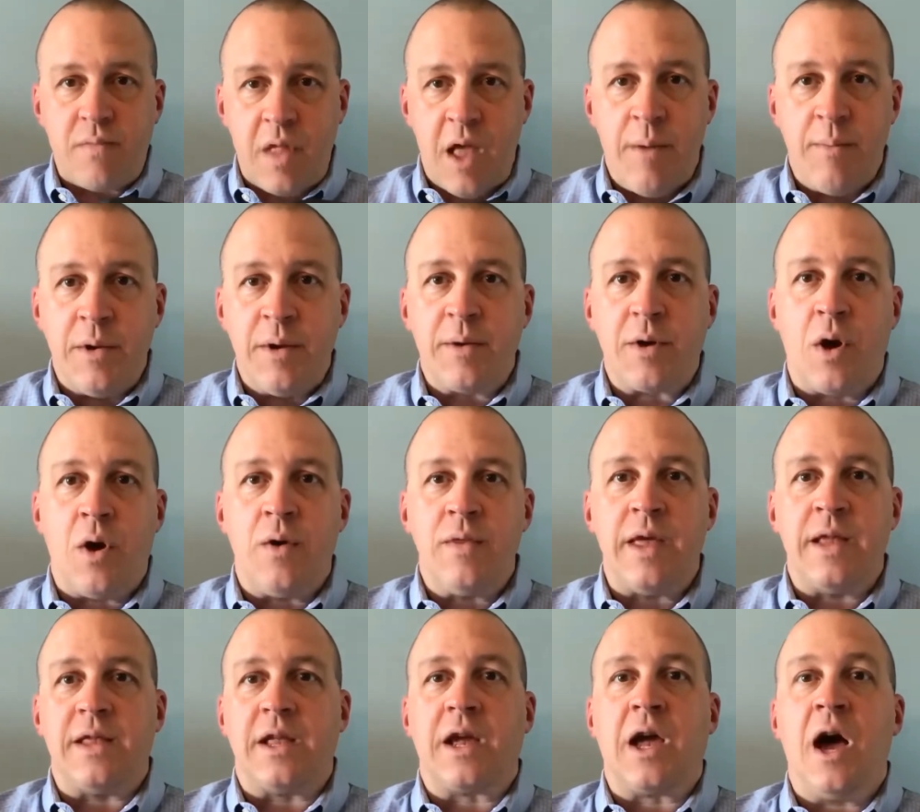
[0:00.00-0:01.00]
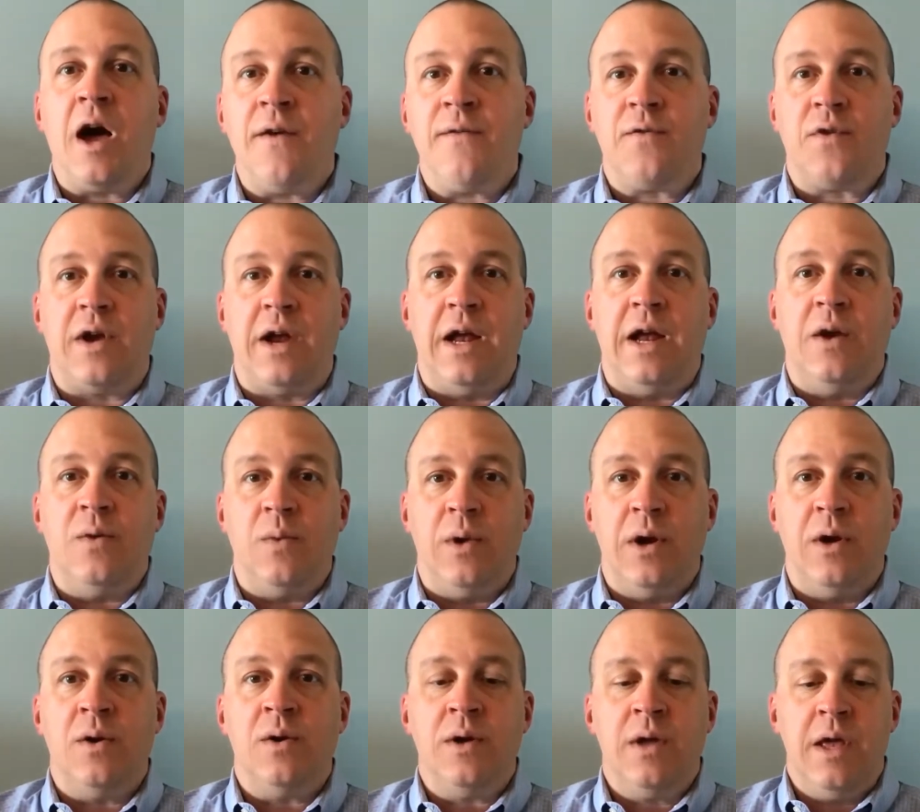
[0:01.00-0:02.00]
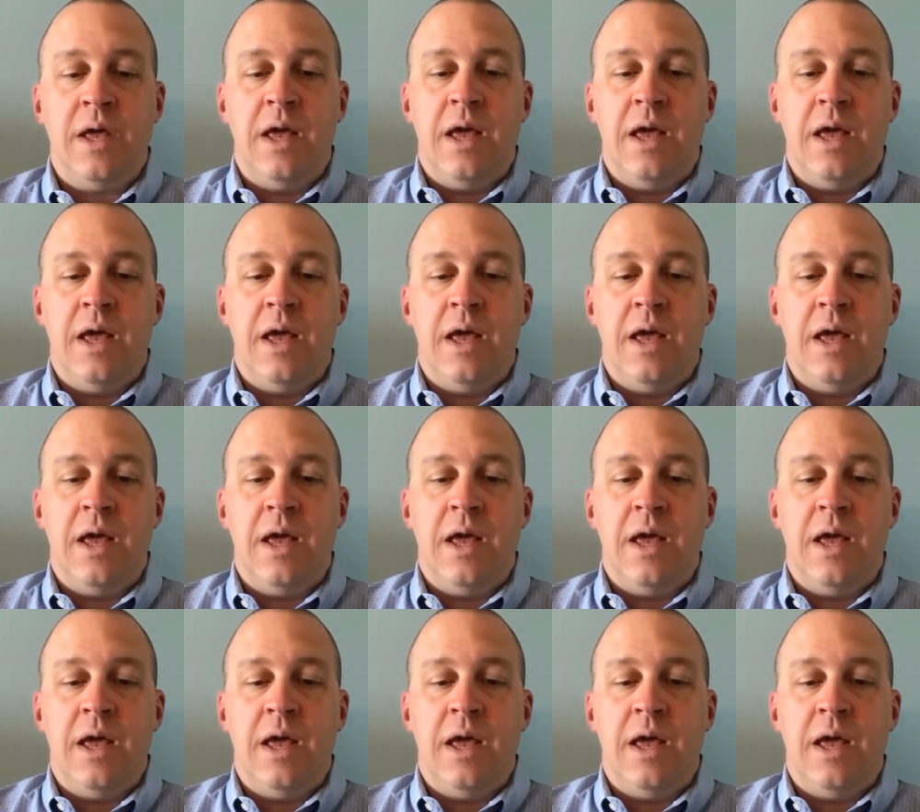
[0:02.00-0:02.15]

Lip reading: I'm going to call that the cover hand wheel.